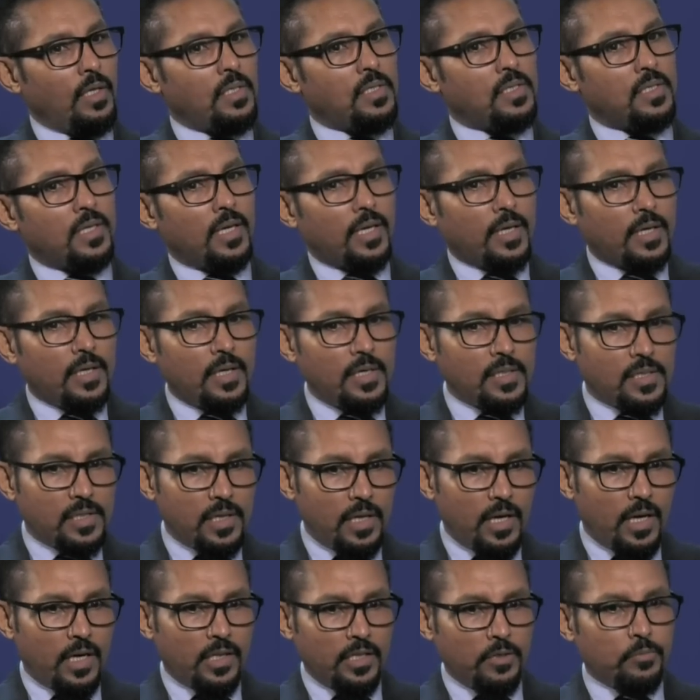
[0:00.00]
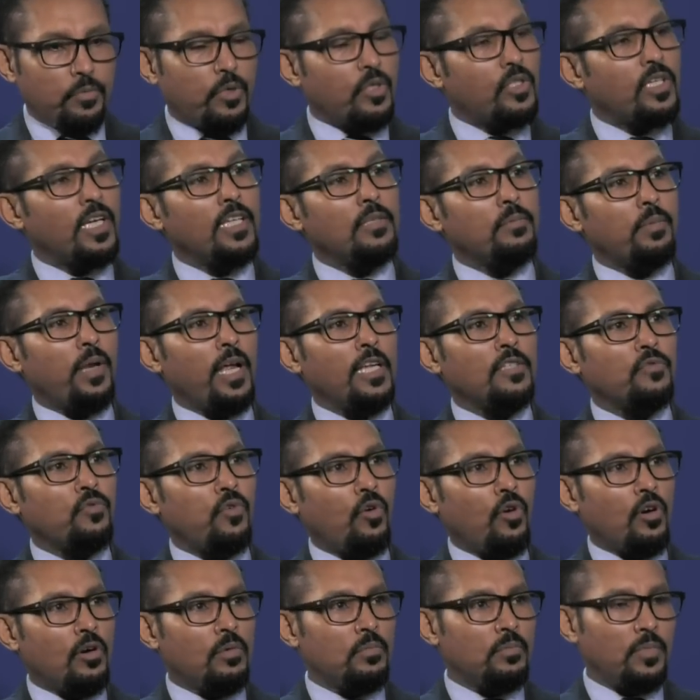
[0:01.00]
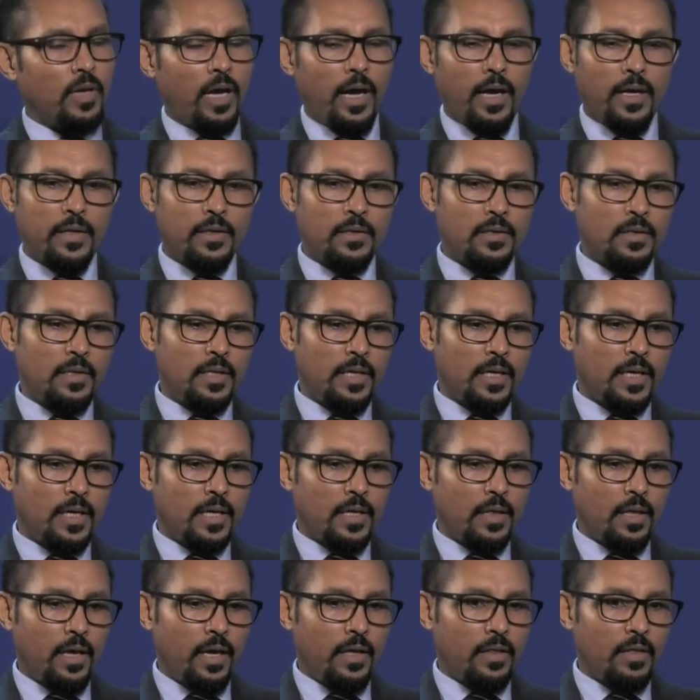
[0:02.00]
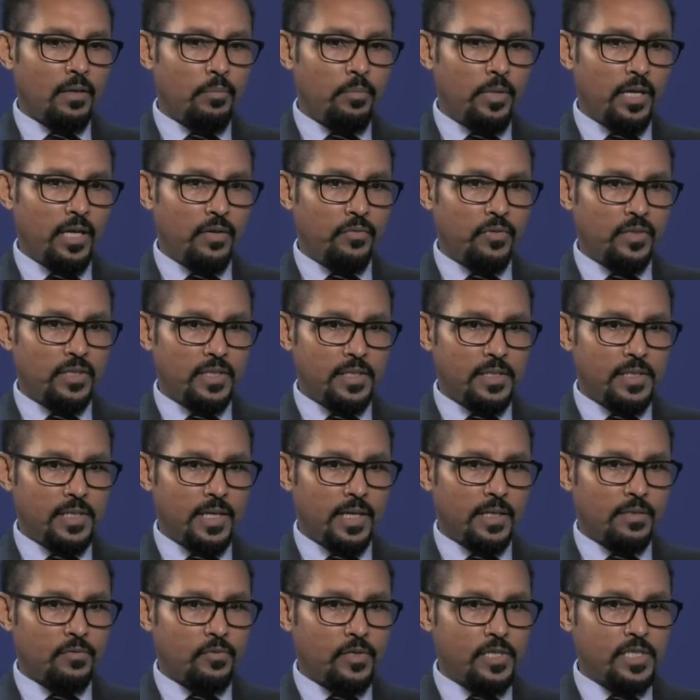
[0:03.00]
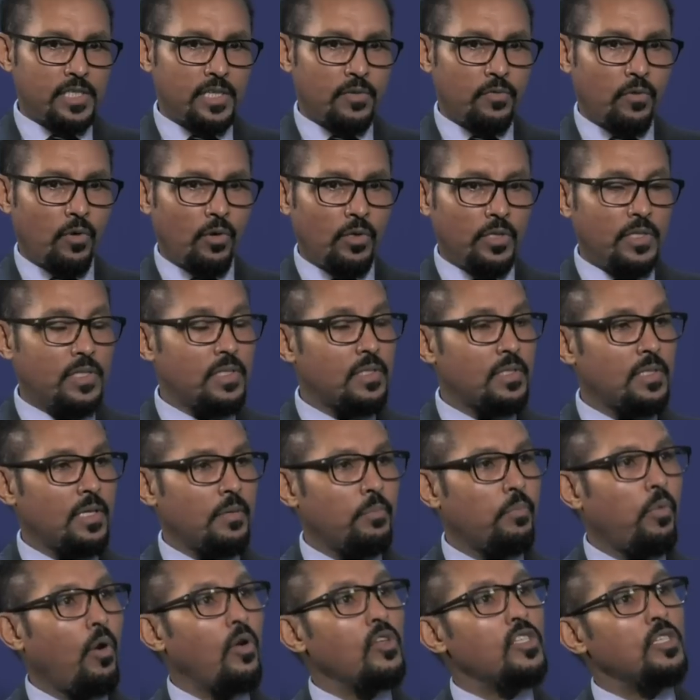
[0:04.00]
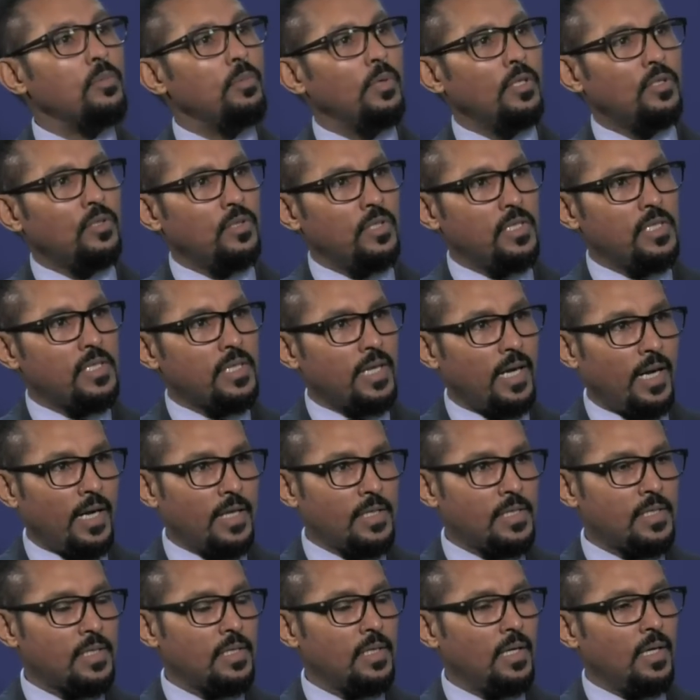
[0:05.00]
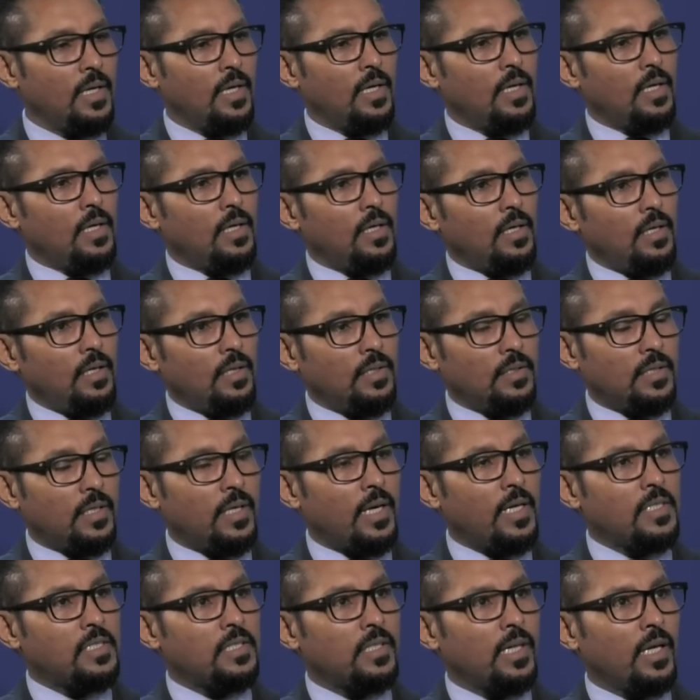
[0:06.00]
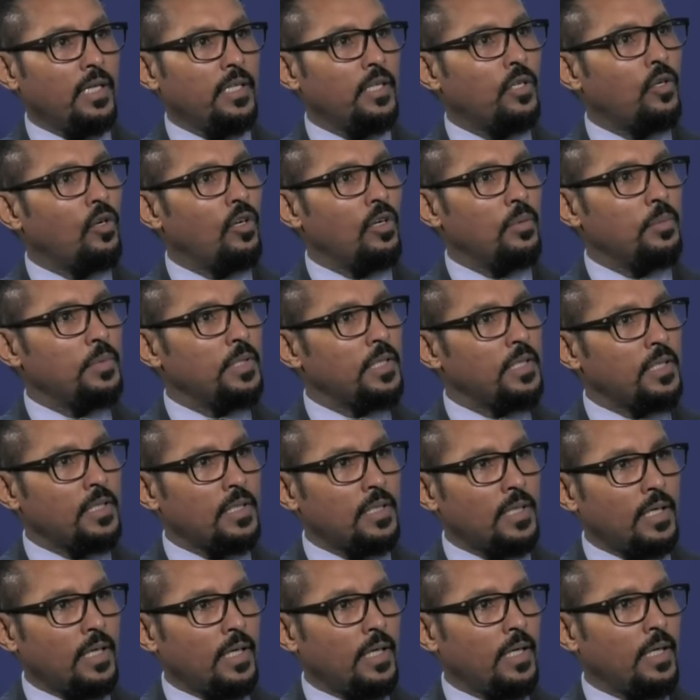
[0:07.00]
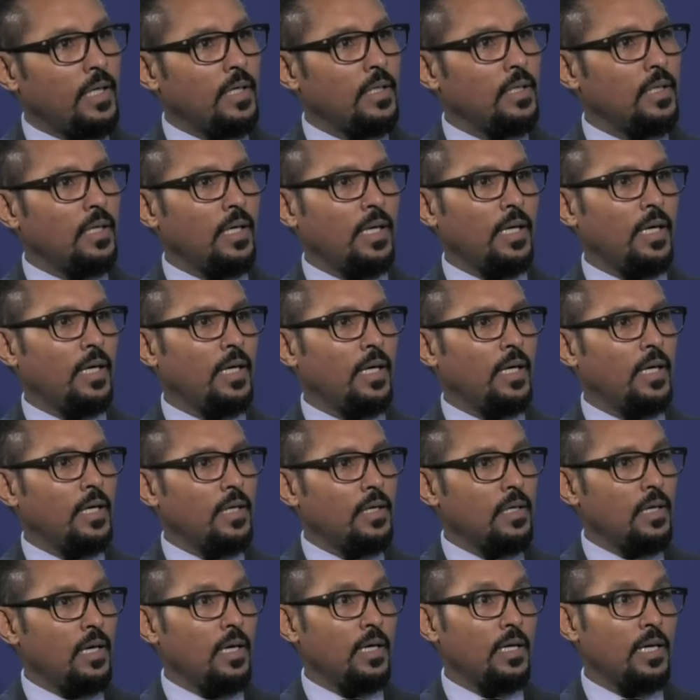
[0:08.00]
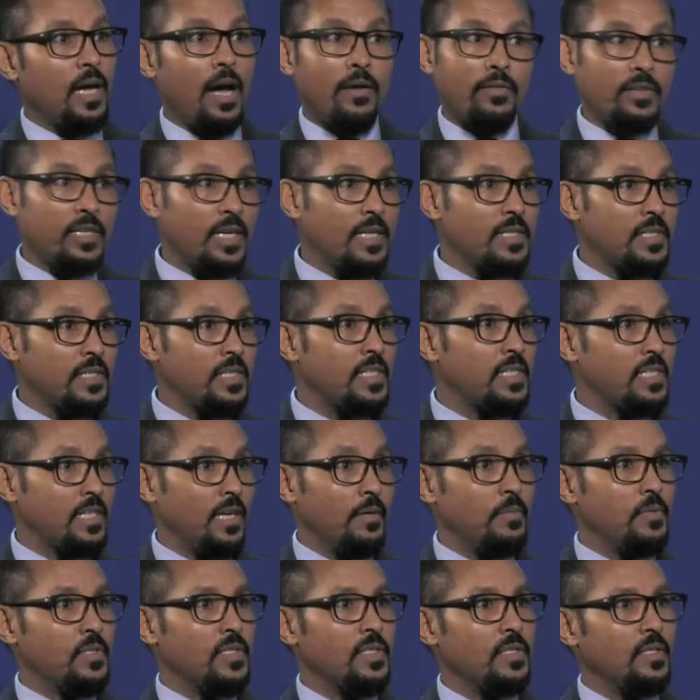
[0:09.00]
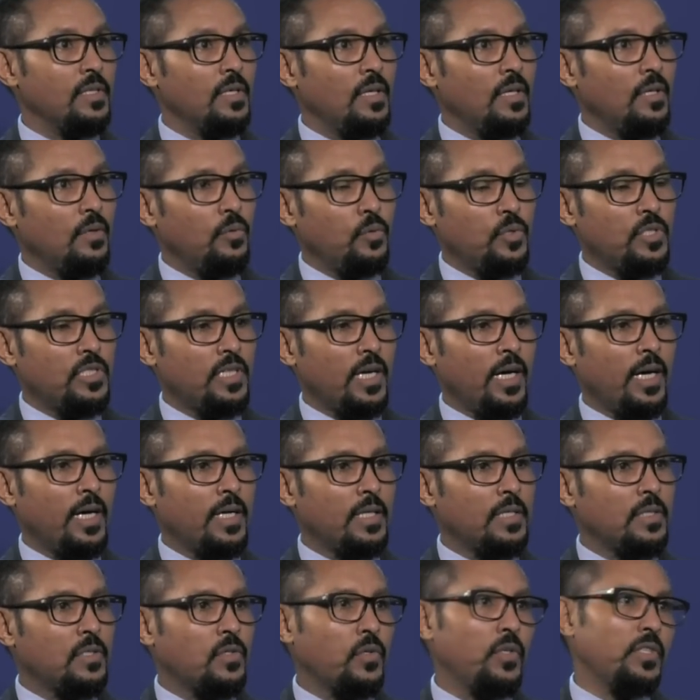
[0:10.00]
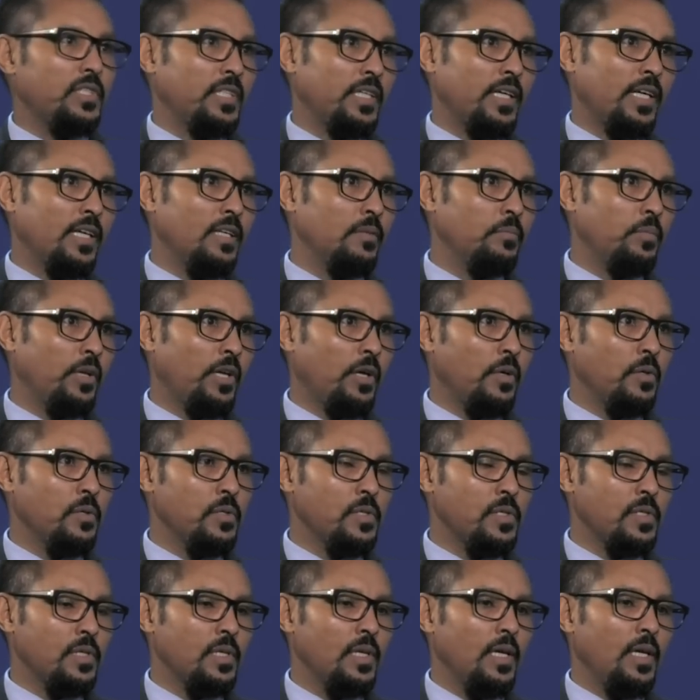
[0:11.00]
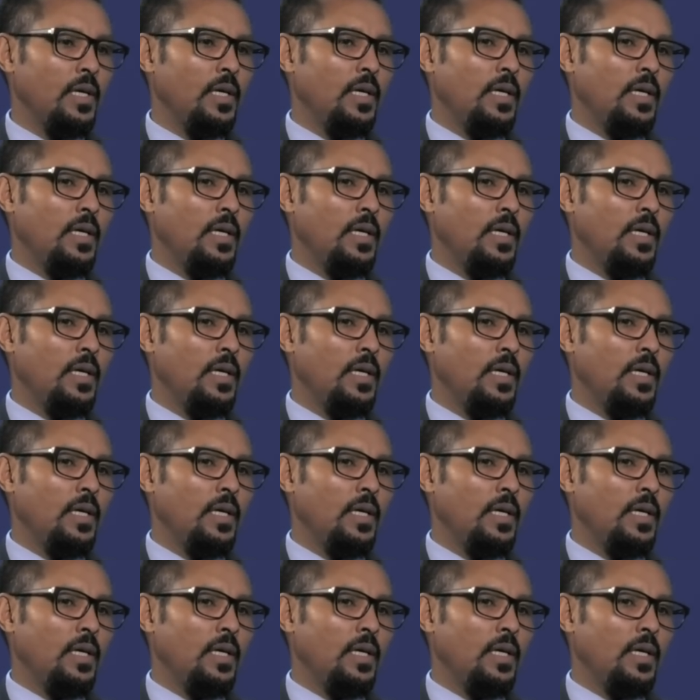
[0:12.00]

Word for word: It's, a, uh, it's a, an important platform, and, uh, and the benefit is that, first of all, it's uh, possible to discuss international economic uh, uh, uh, governance systems, which are critical because